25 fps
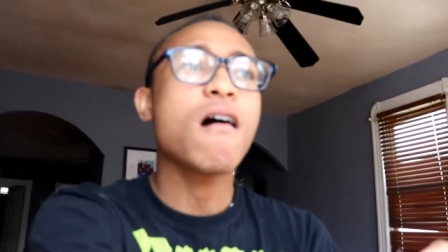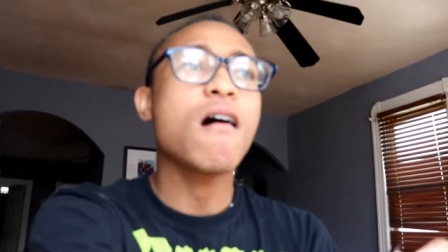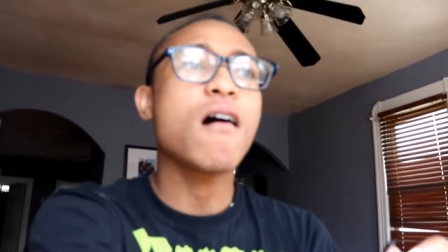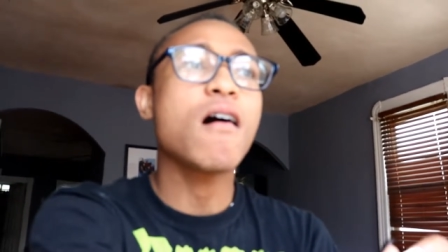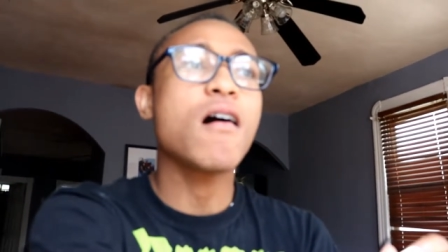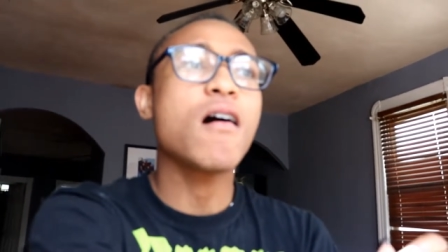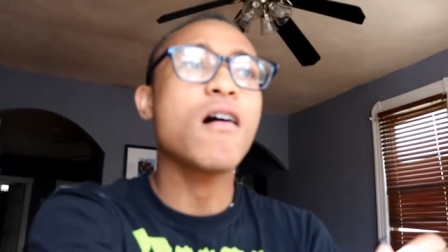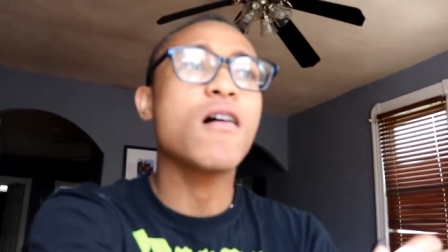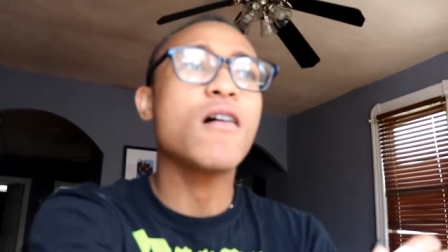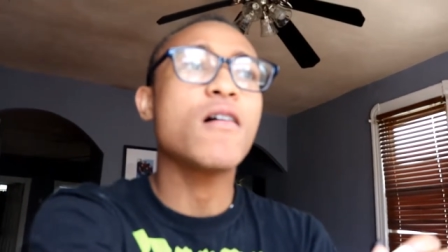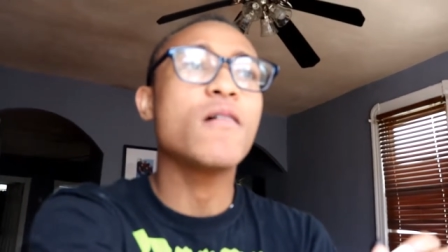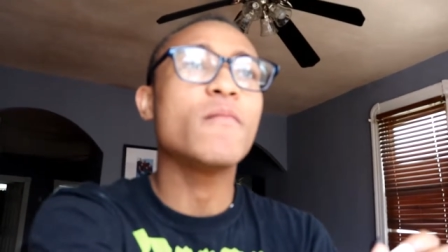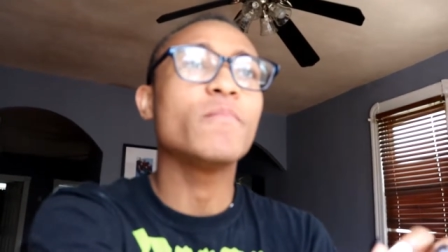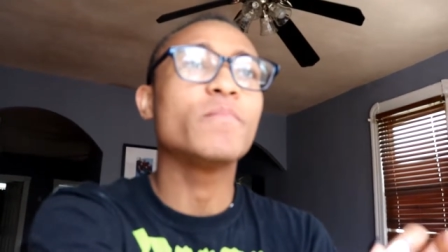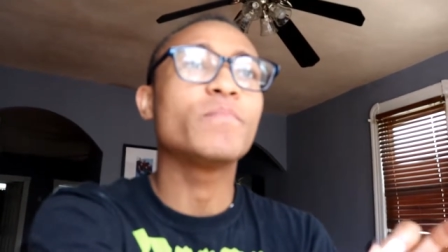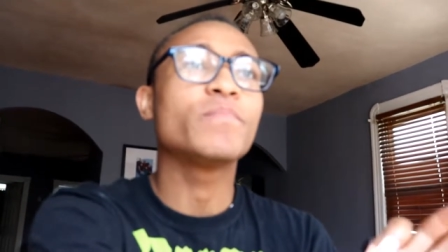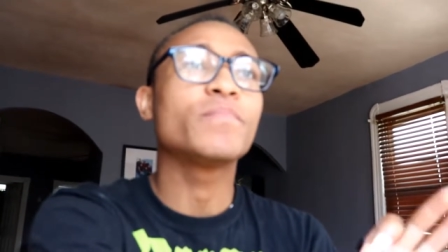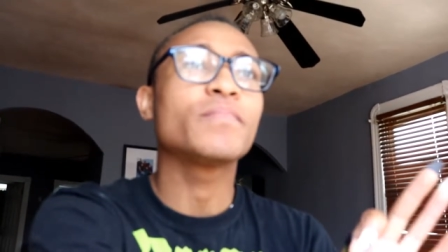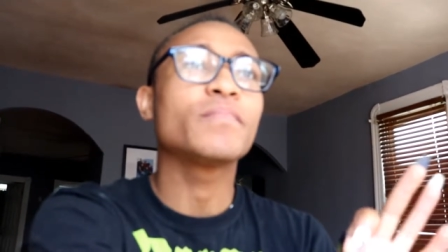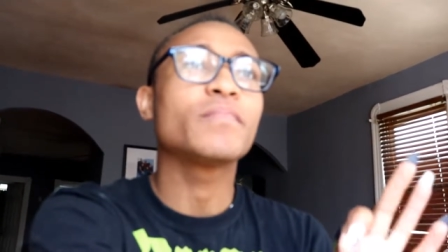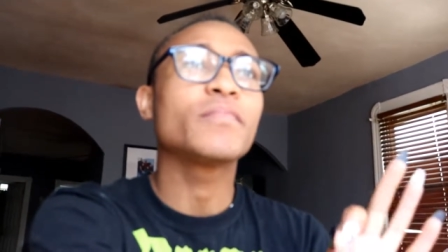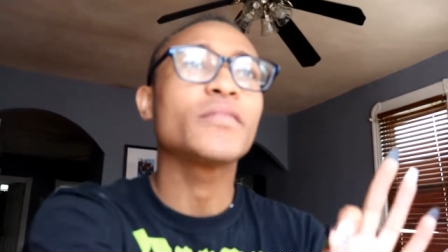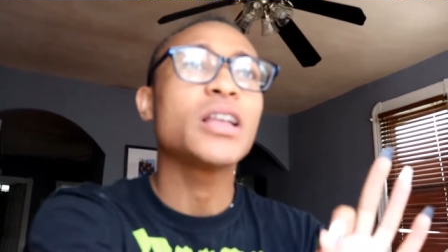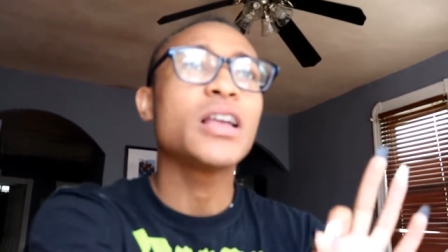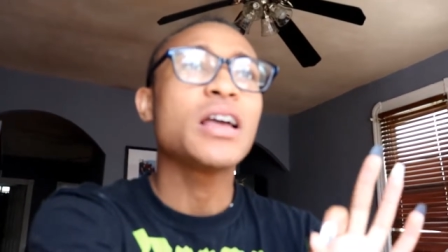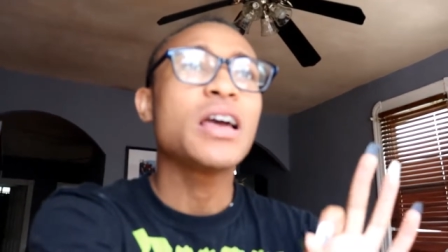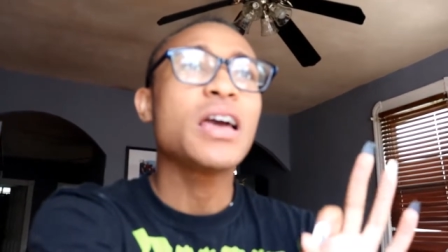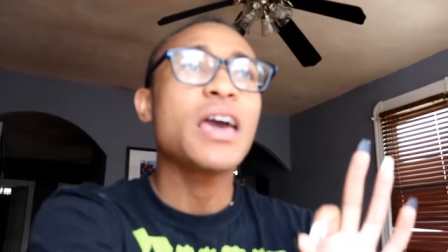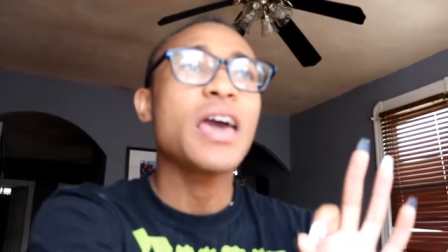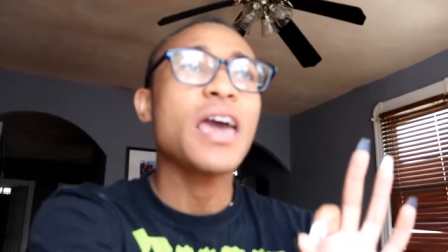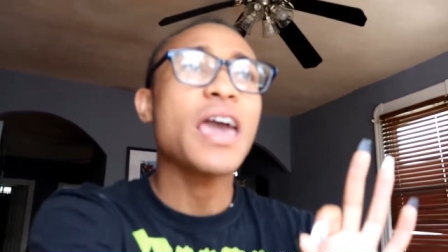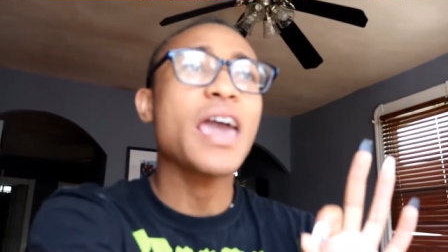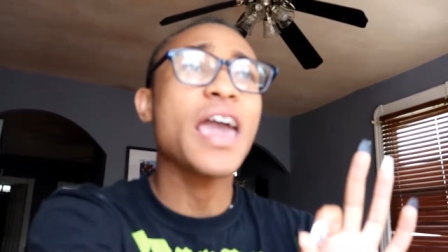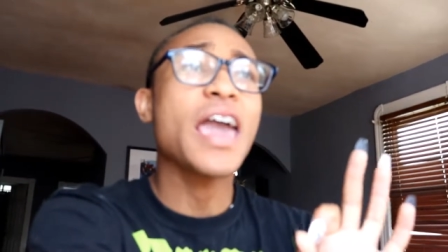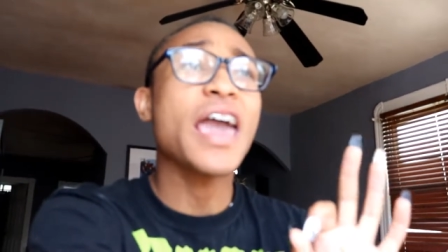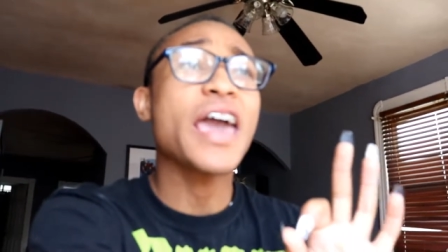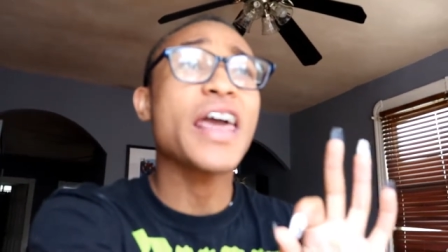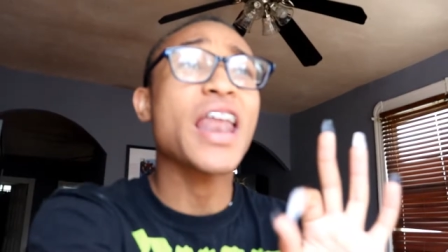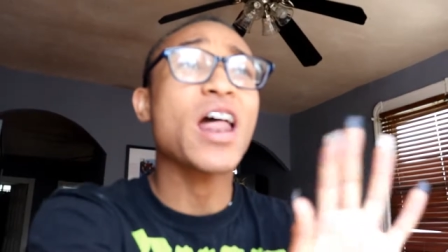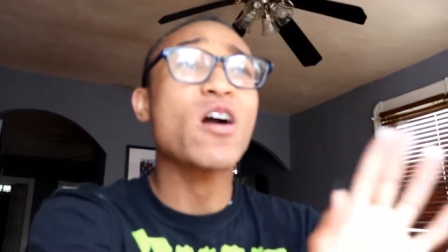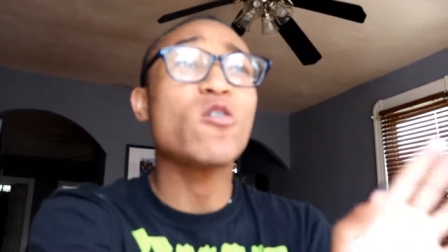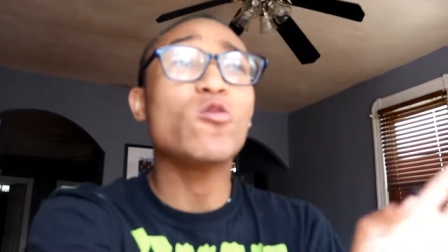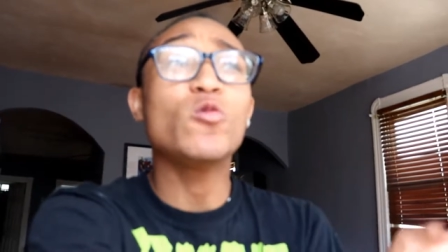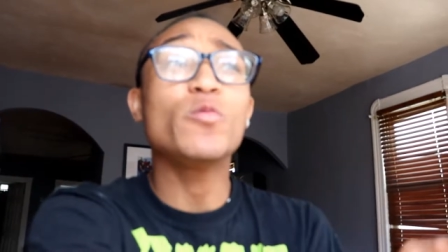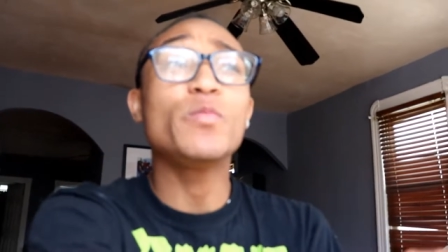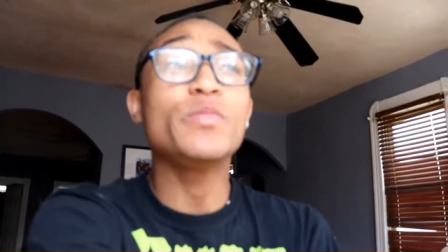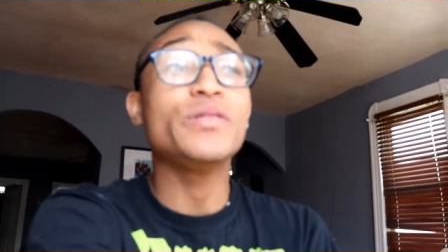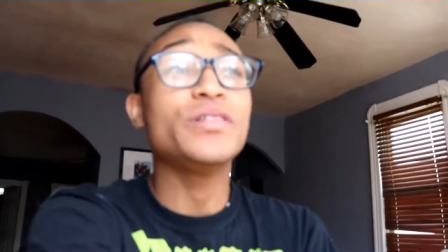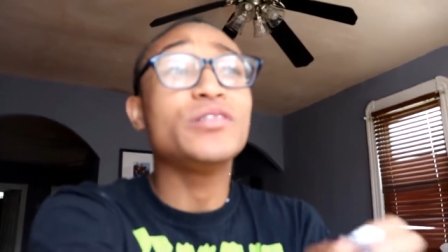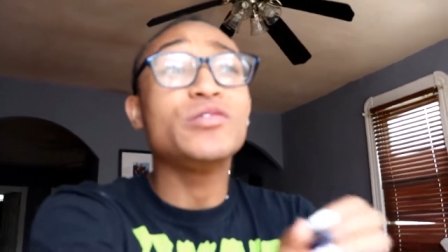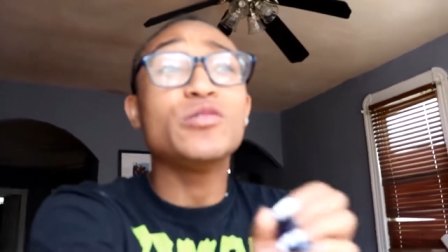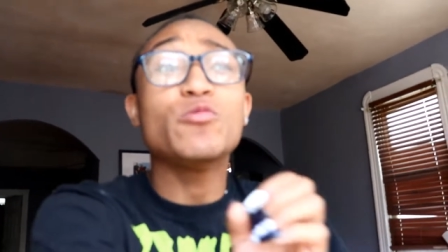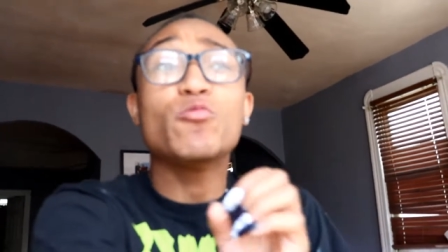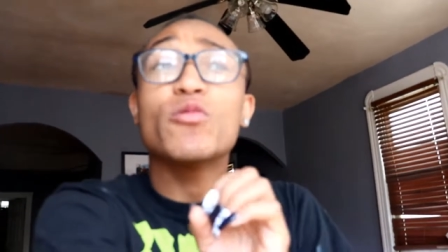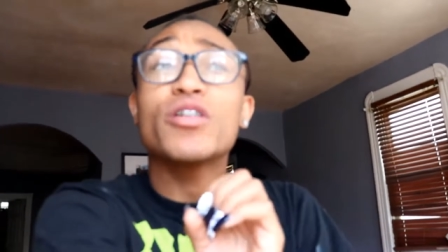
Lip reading: And I will be